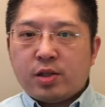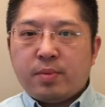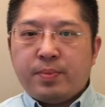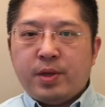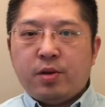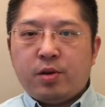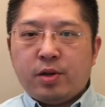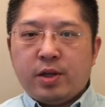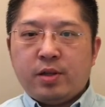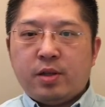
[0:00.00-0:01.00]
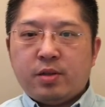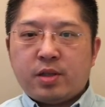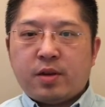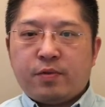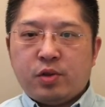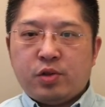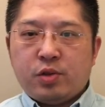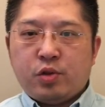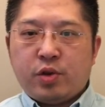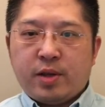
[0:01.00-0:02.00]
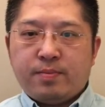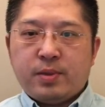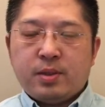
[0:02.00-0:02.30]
appeared in the suffrage trip.